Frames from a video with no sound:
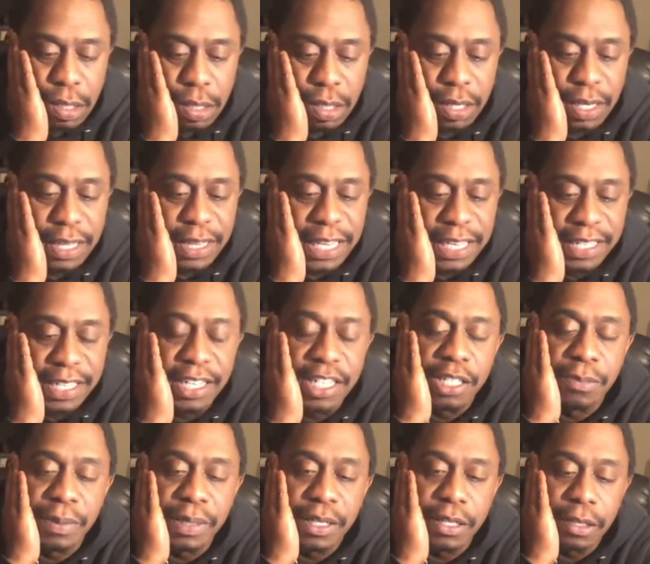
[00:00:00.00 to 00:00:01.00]
And they didn't
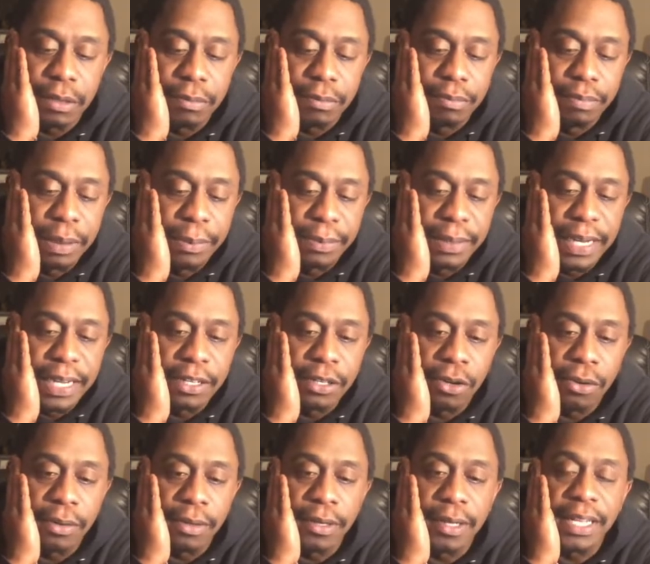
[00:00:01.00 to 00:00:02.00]
speak up. People that
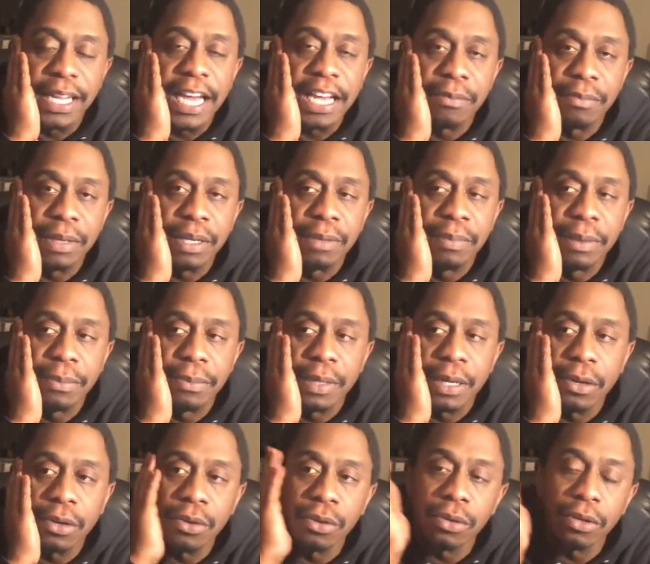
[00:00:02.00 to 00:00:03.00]
don't look like me, people that
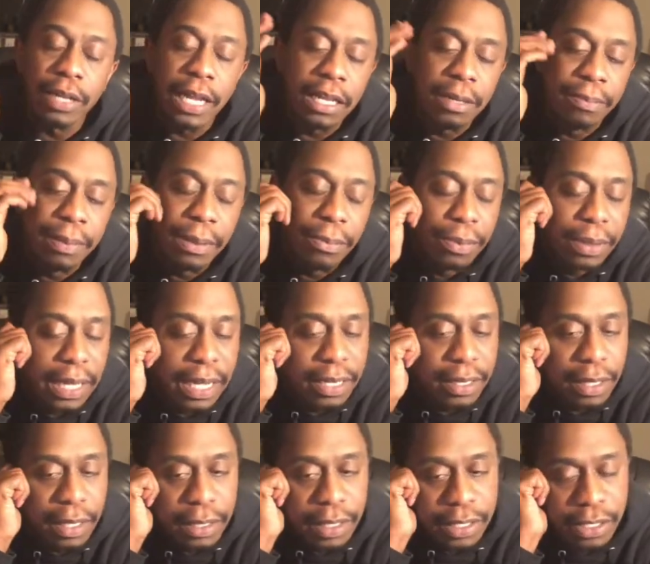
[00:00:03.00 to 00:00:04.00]
don't look like the people that
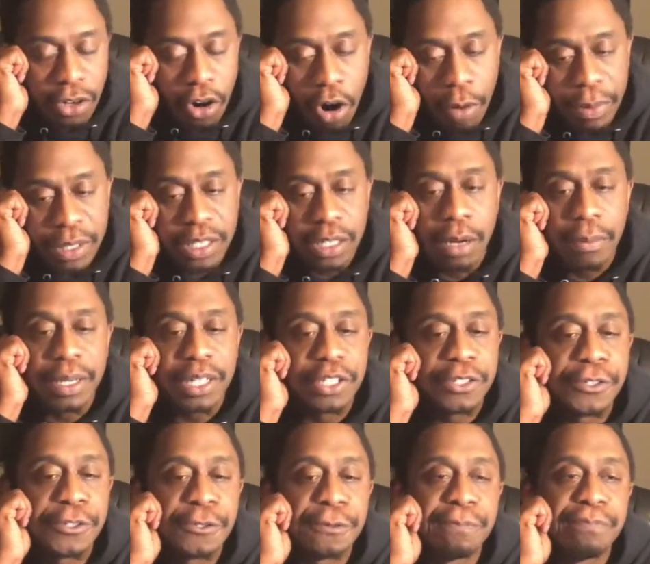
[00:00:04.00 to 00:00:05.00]
this harm is coming
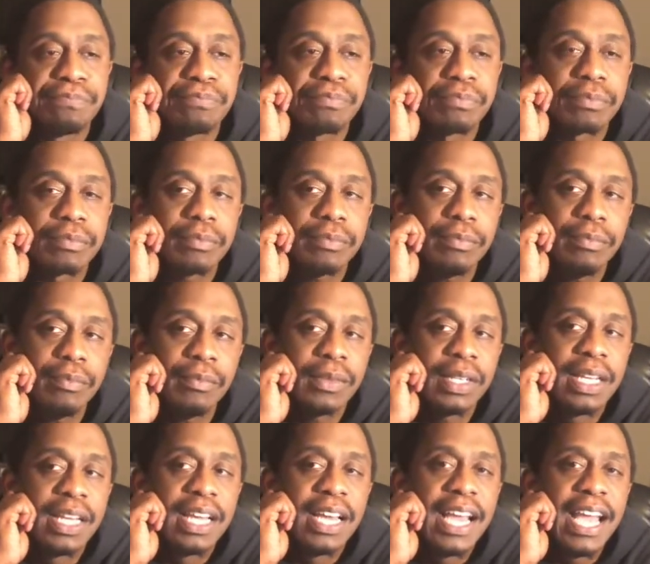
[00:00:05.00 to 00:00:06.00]
to.
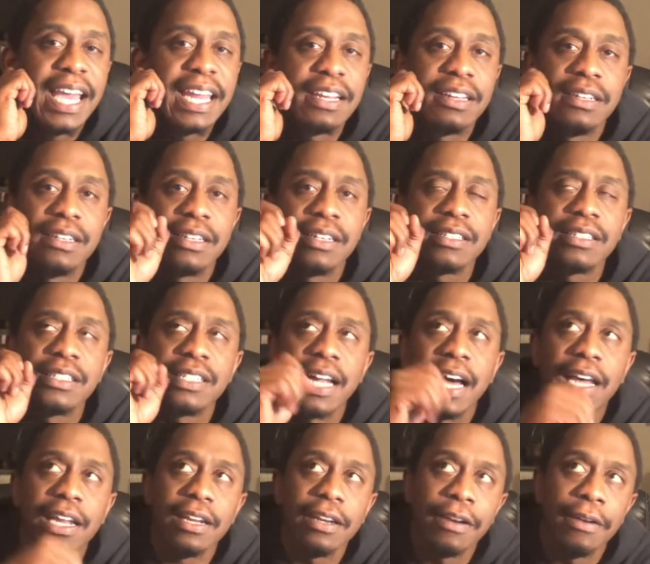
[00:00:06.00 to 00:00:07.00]
And it does
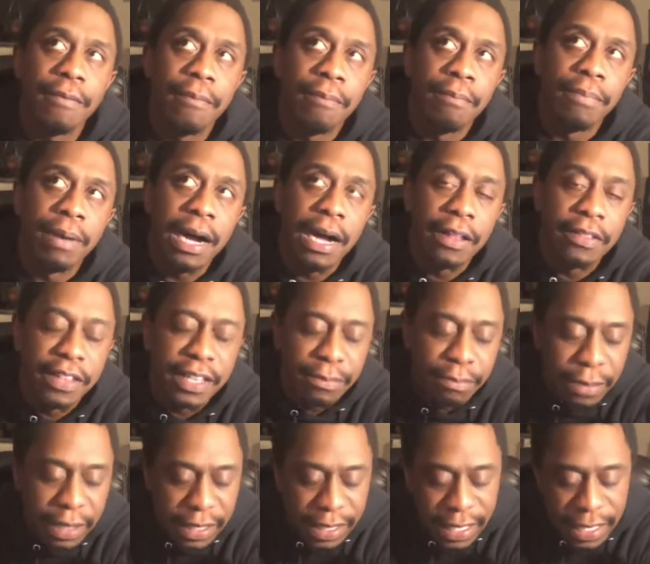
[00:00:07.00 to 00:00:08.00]
not bother
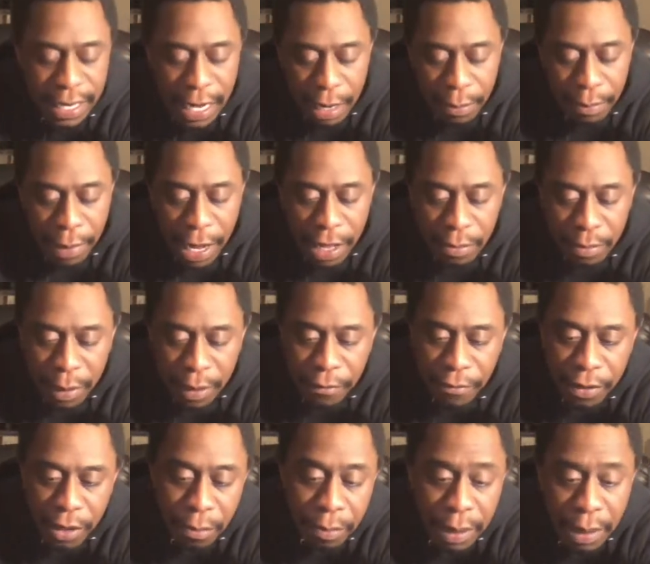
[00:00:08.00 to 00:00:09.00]
me. It did not bother me for
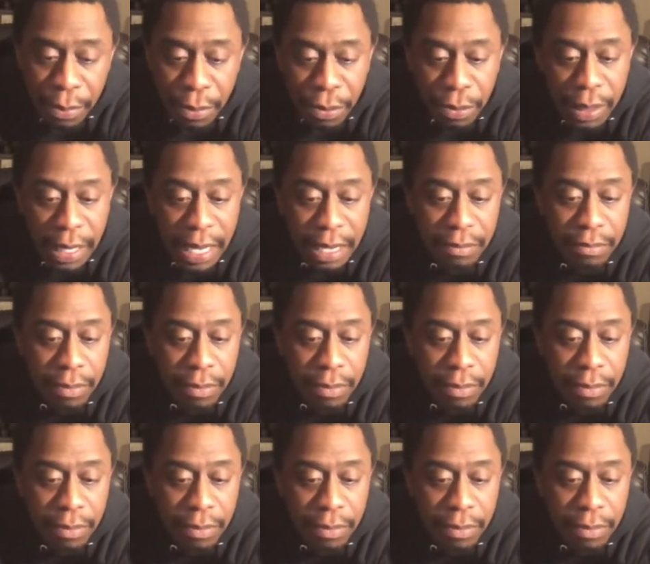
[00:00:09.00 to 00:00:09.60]
the people that